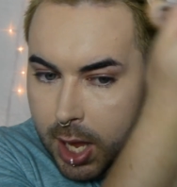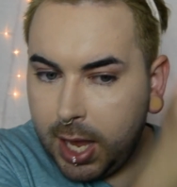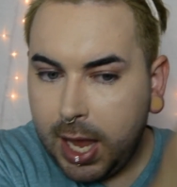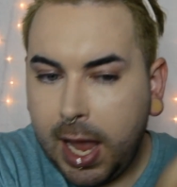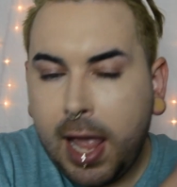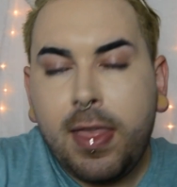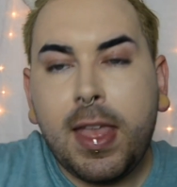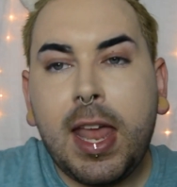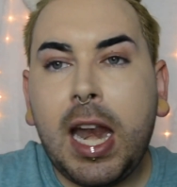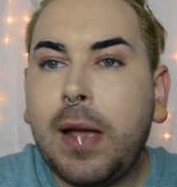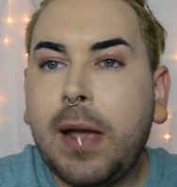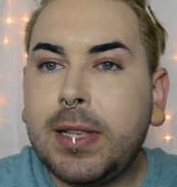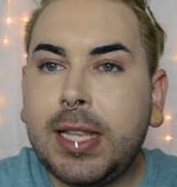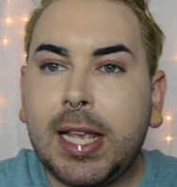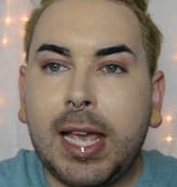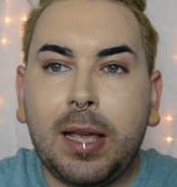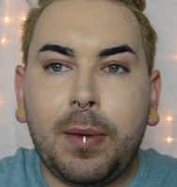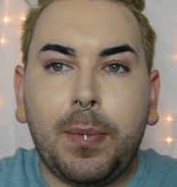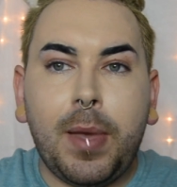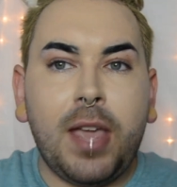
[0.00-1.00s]
And then I was
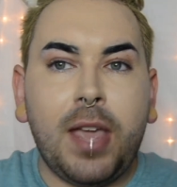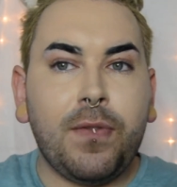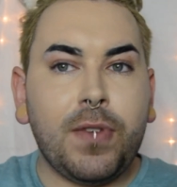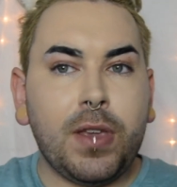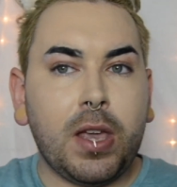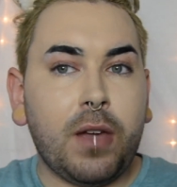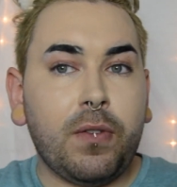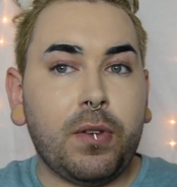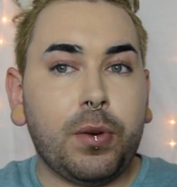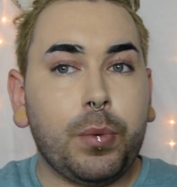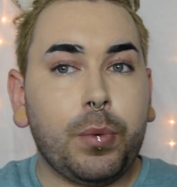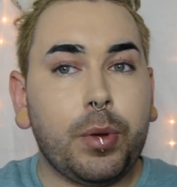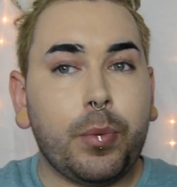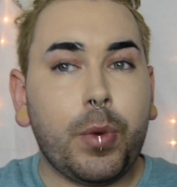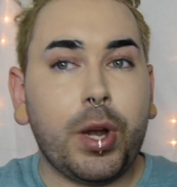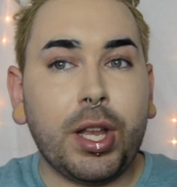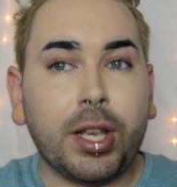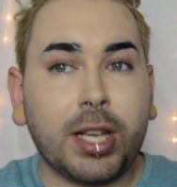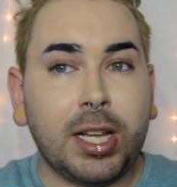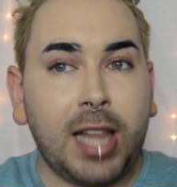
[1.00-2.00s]
like, if you ever would
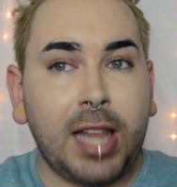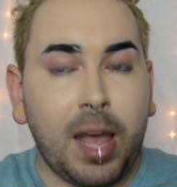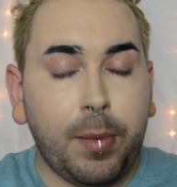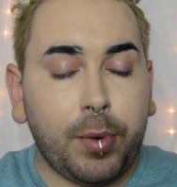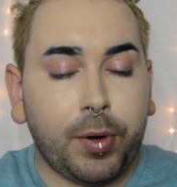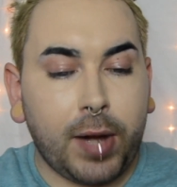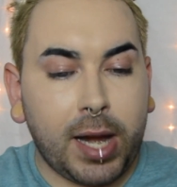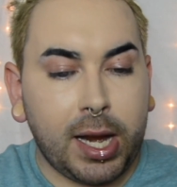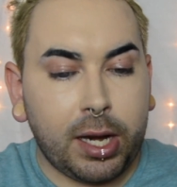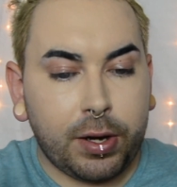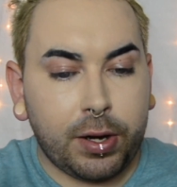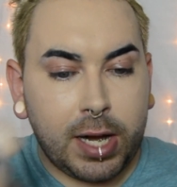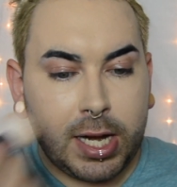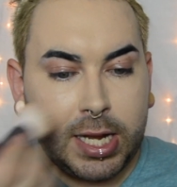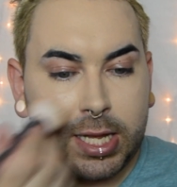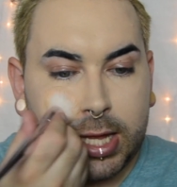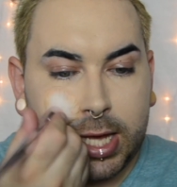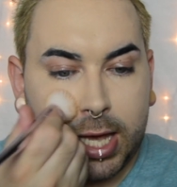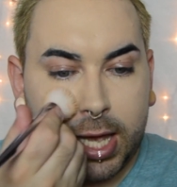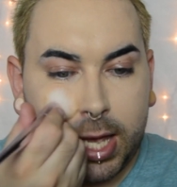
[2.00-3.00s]
want to collaborate or
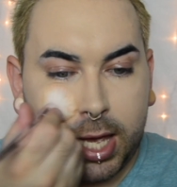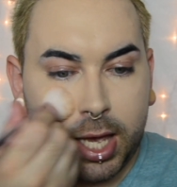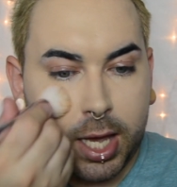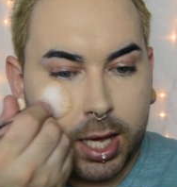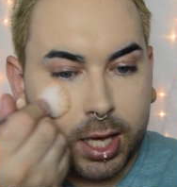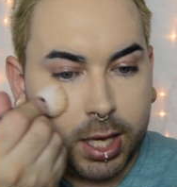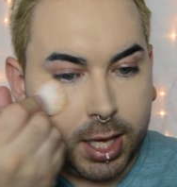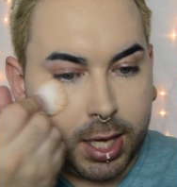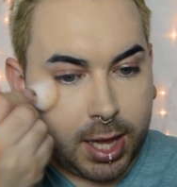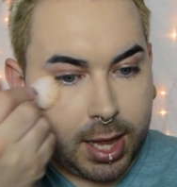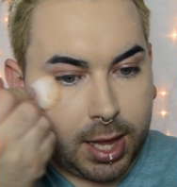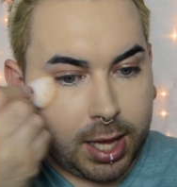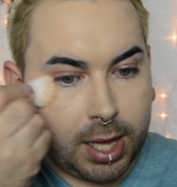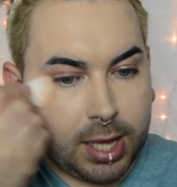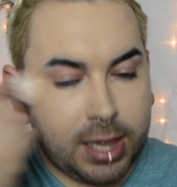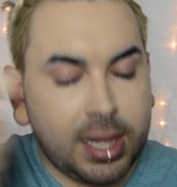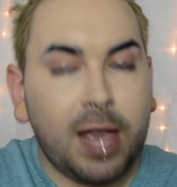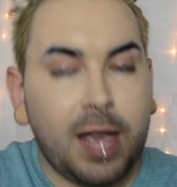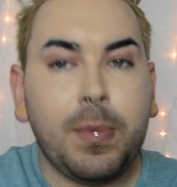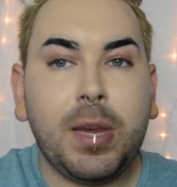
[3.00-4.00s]
anything,
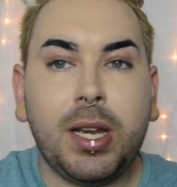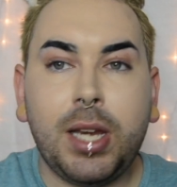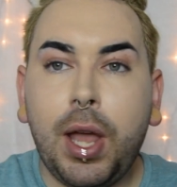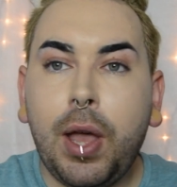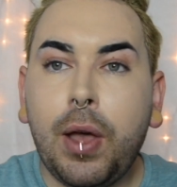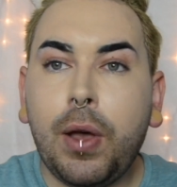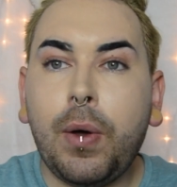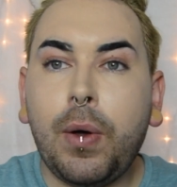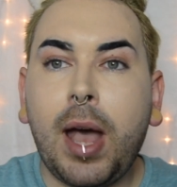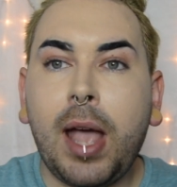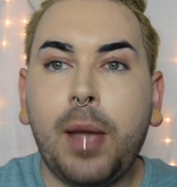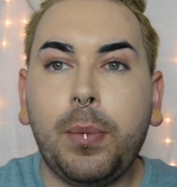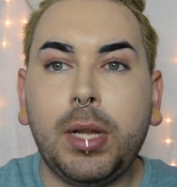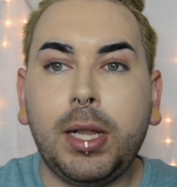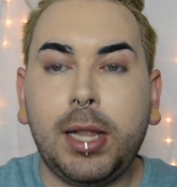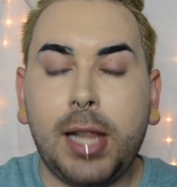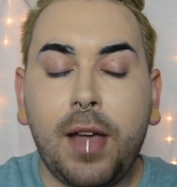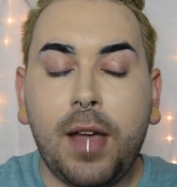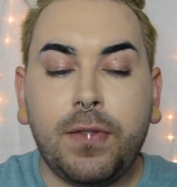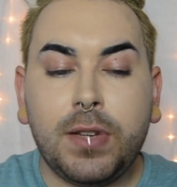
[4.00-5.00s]
let me know. I
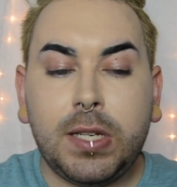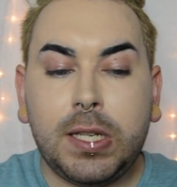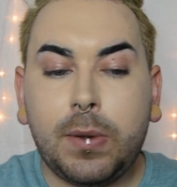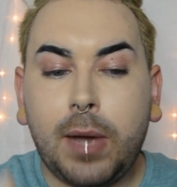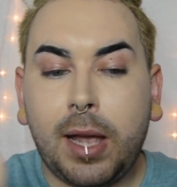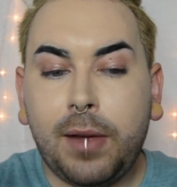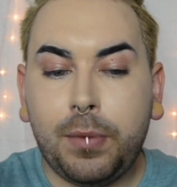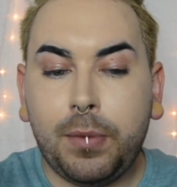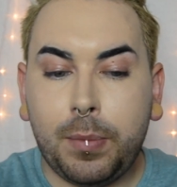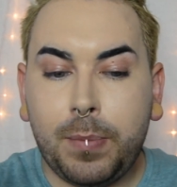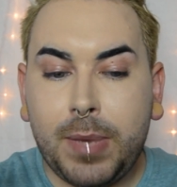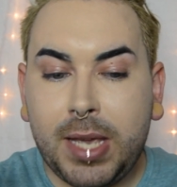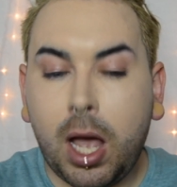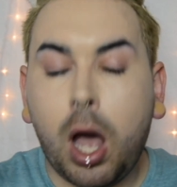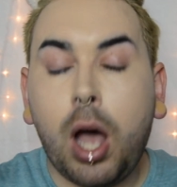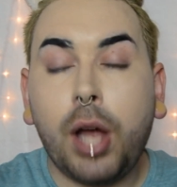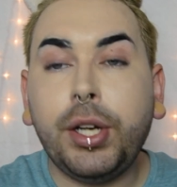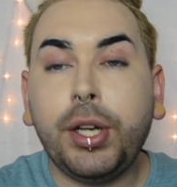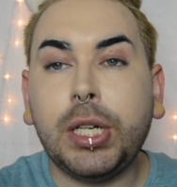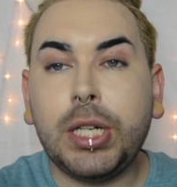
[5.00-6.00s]
would love to. I would be
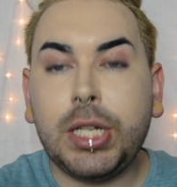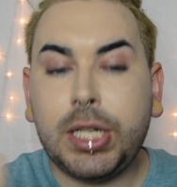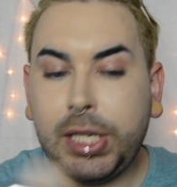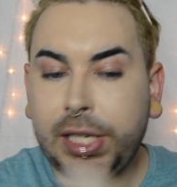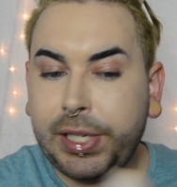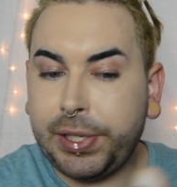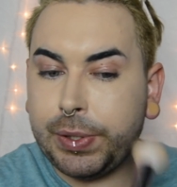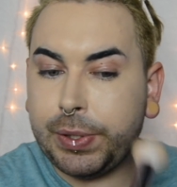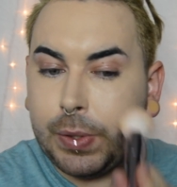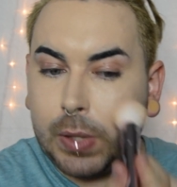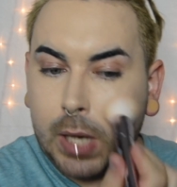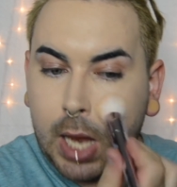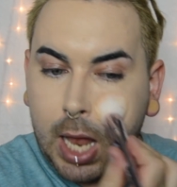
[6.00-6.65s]
honored to.